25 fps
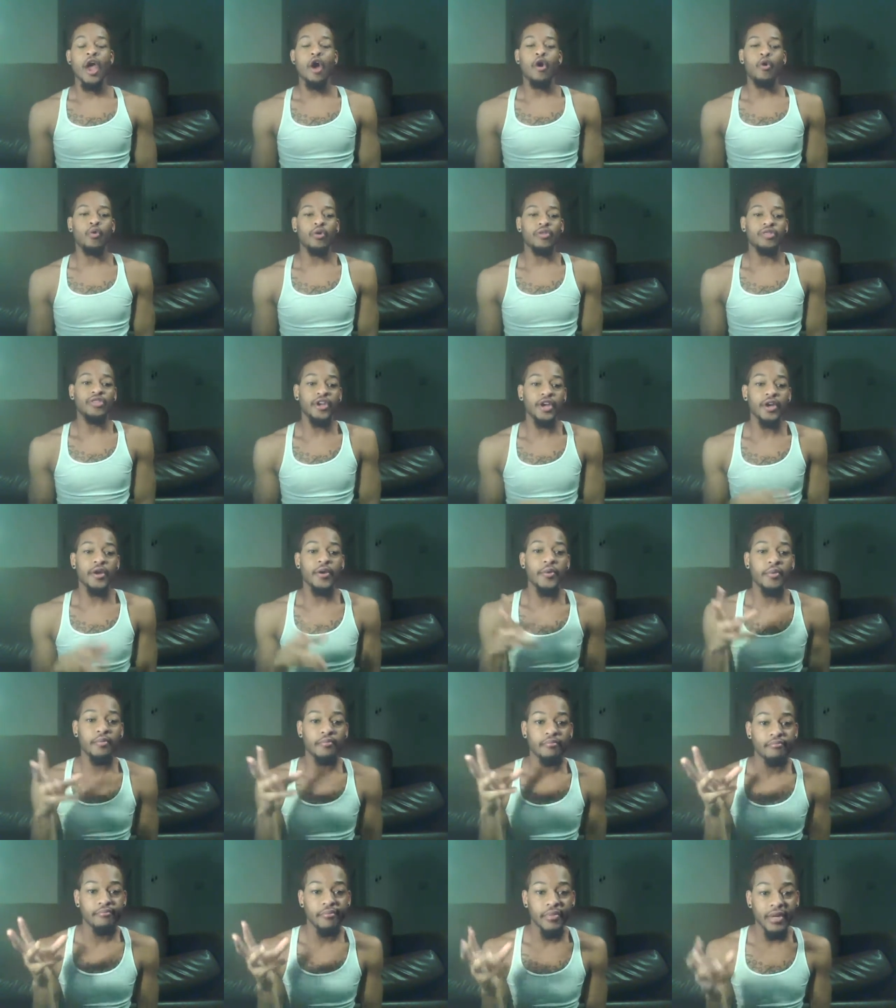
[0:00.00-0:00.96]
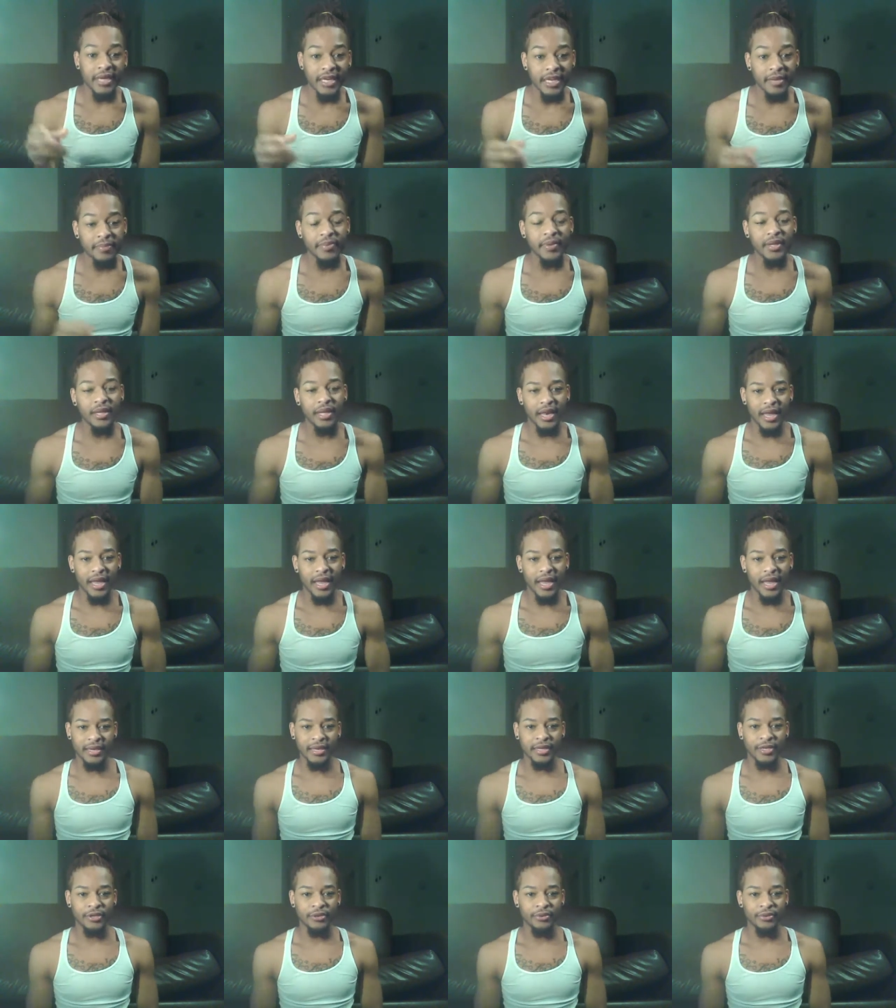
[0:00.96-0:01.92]
Or they're
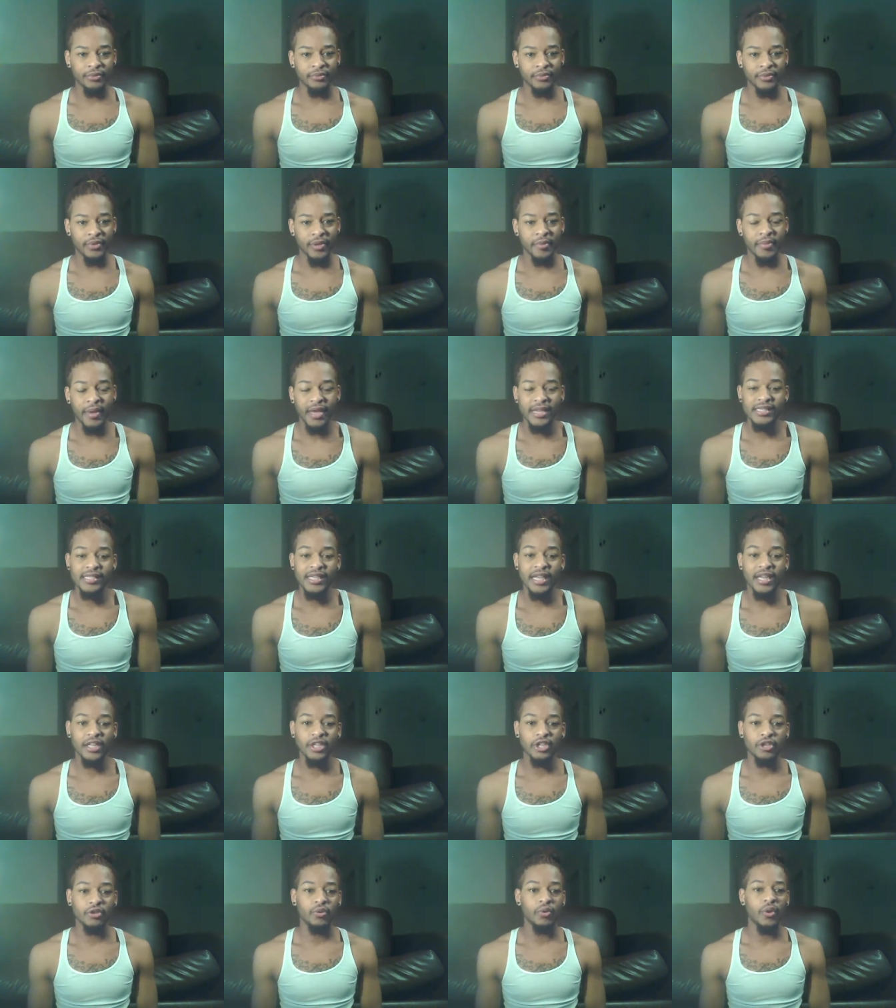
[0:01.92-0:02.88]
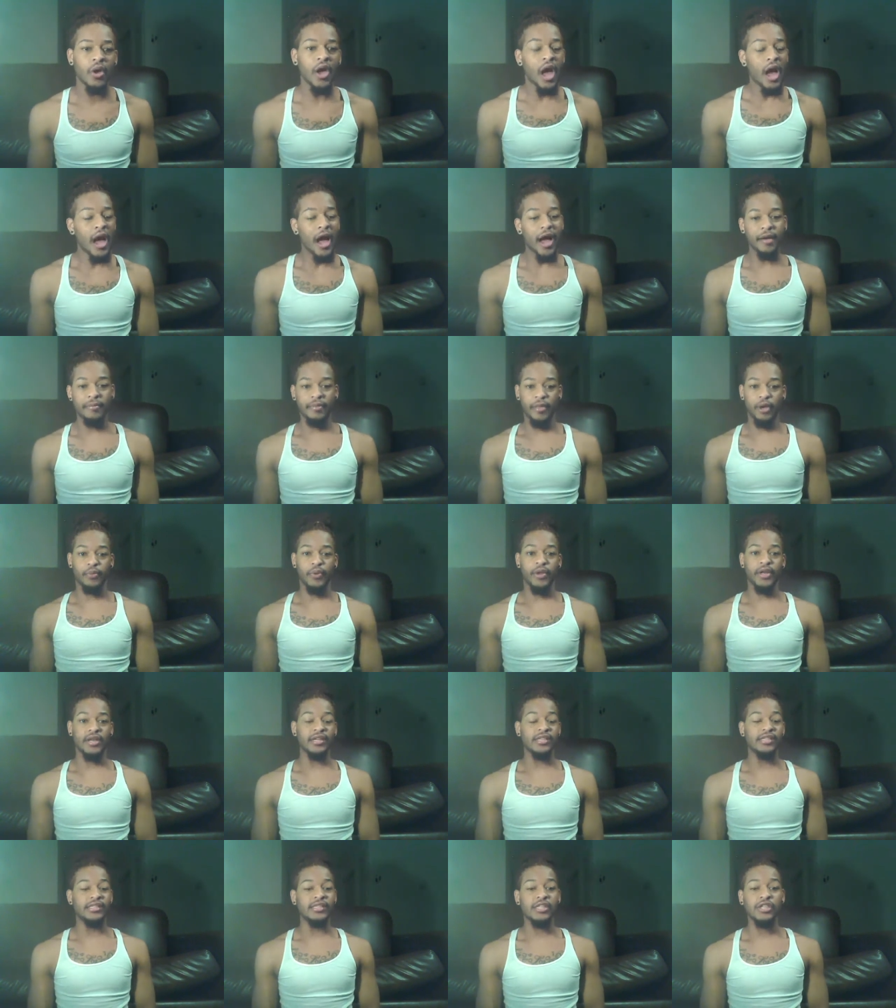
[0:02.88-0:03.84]
manipulating you by telling you, I'm not
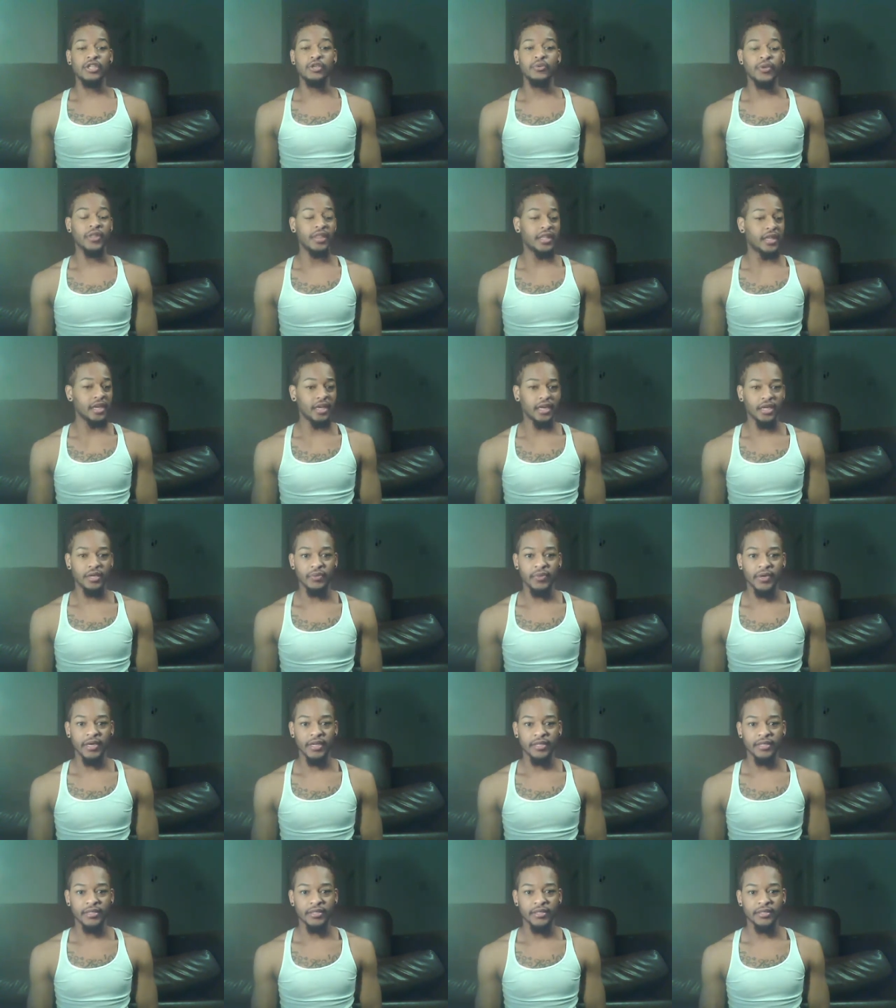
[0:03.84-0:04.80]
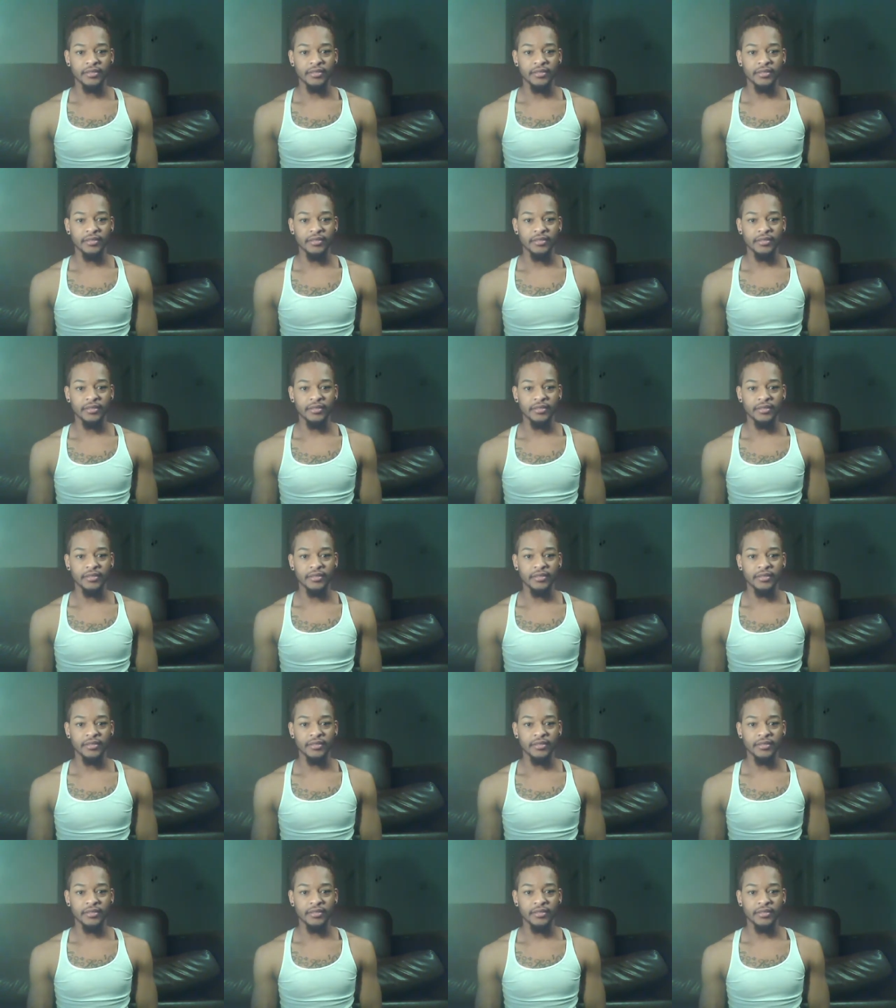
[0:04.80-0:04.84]
ready to see you with anyone.